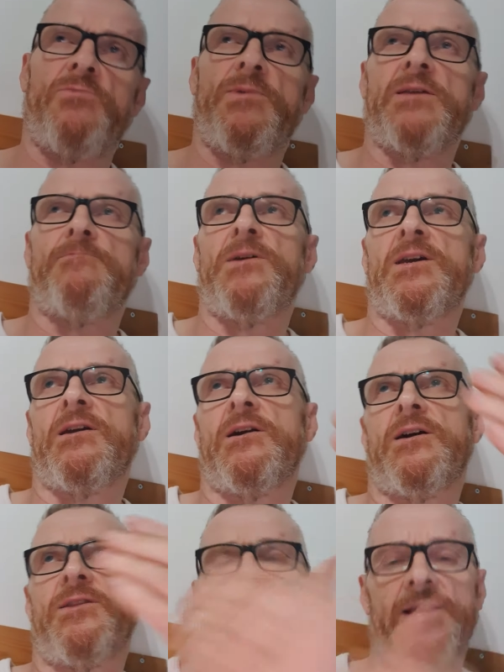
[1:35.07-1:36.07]
bit bigger
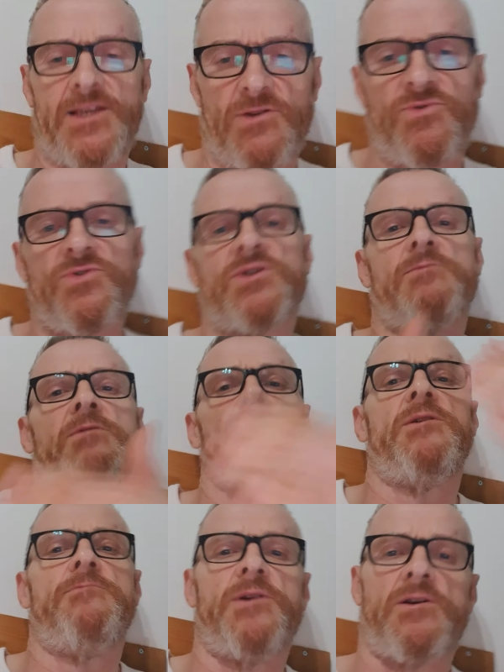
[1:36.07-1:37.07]
and they tell you something a
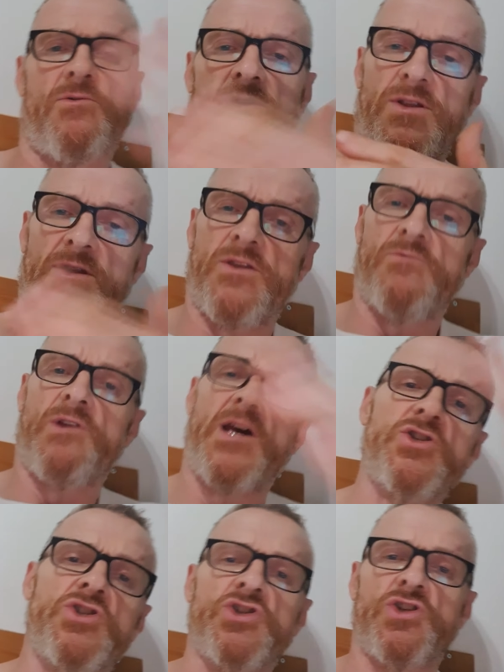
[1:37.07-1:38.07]
bit bigger, and the
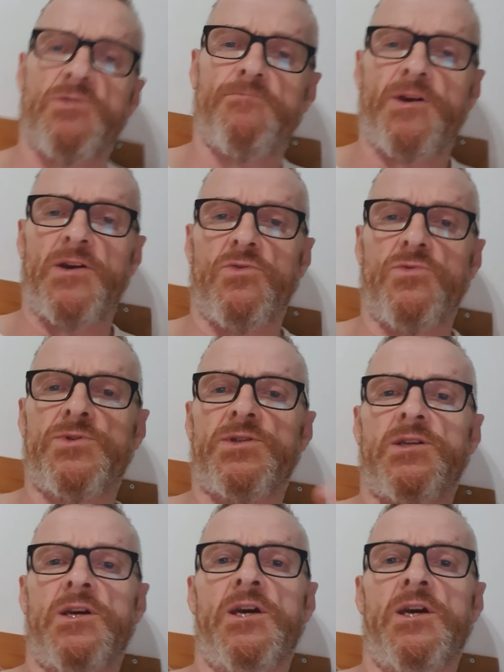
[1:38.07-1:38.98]
relationship builds,